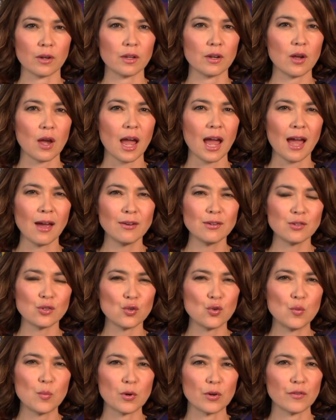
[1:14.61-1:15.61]
You know, how does
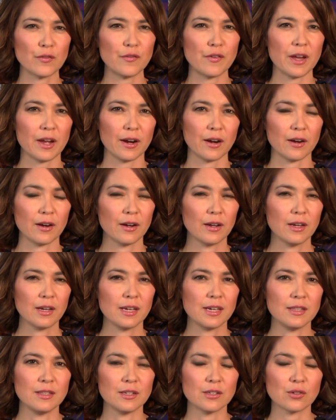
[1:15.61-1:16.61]
Uber fare
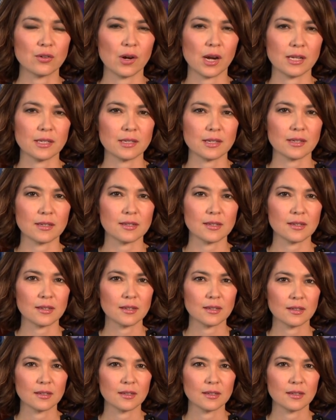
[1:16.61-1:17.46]
in this crisis?